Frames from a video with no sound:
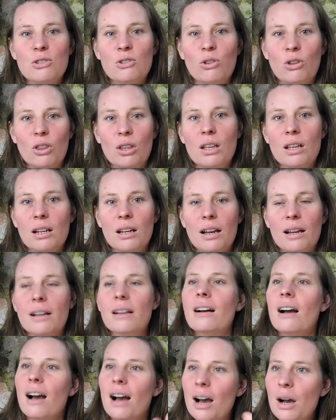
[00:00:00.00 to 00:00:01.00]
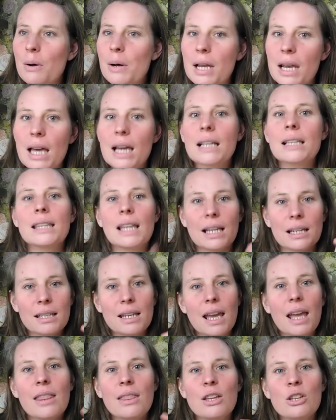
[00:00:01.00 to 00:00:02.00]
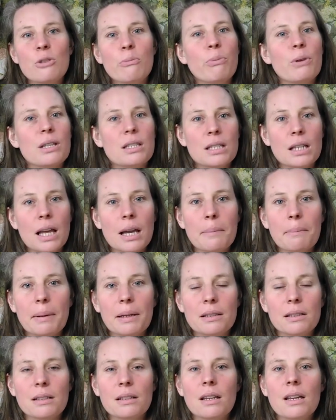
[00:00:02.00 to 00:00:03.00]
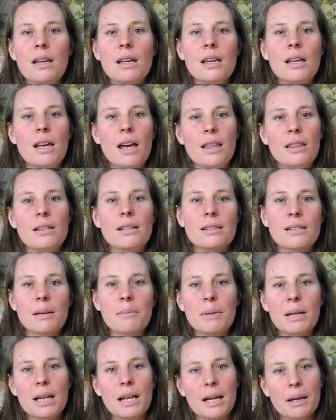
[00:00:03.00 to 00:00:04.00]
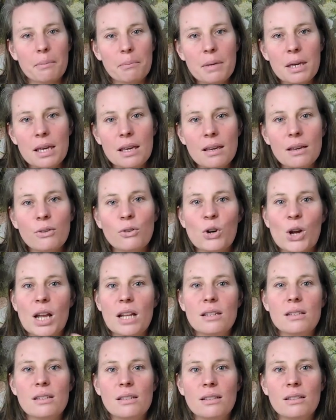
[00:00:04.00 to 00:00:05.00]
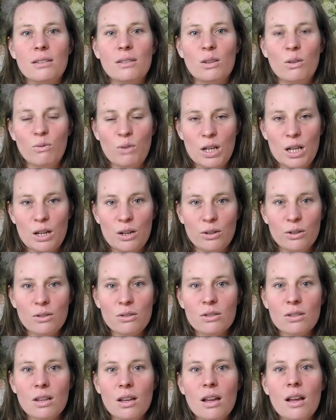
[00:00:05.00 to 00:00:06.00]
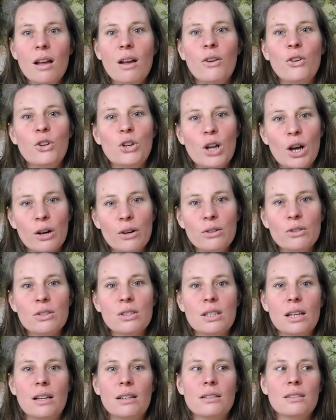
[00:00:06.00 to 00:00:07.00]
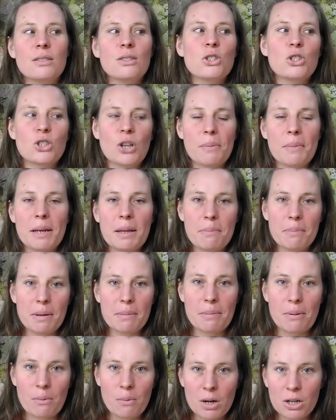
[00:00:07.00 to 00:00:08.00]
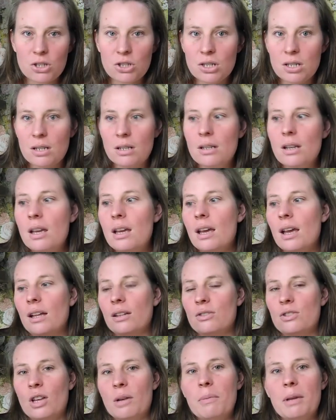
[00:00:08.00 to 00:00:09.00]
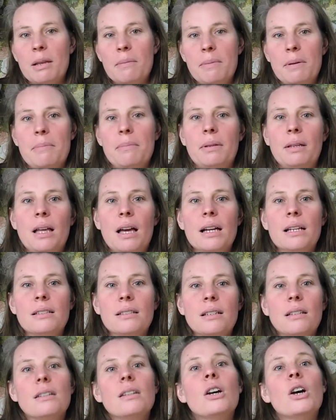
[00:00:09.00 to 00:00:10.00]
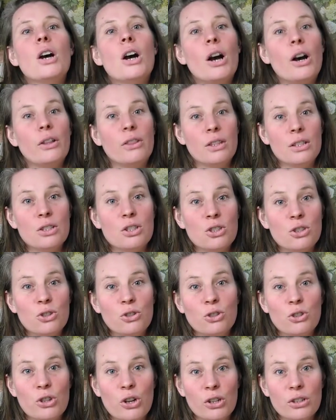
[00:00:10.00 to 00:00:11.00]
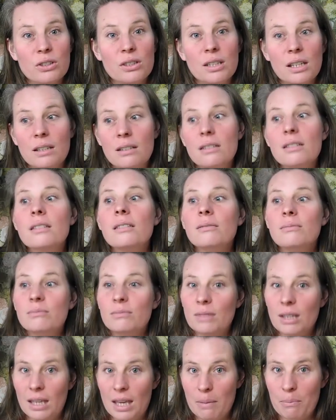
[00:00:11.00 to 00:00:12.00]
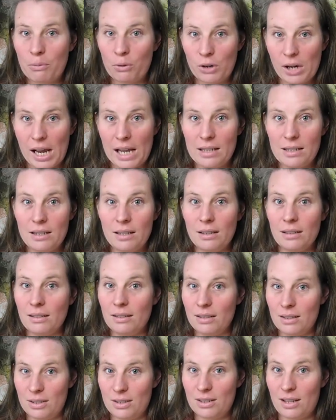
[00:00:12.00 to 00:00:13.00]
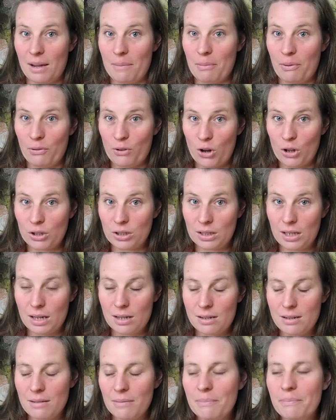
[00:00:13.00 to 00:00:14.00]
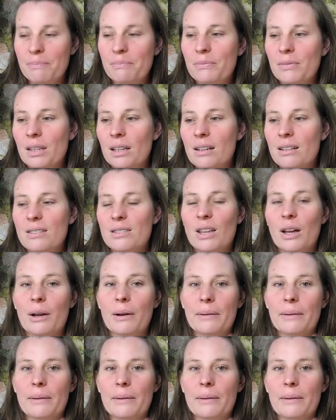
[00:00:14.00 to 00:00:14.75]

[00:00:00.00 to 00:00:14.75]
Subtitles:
you think like, oh, I like that, and then you press the like button. And then somebody like me creating the videos knows that so many people watched it and so many people liked it. This is good content. Keep creating this type of content. So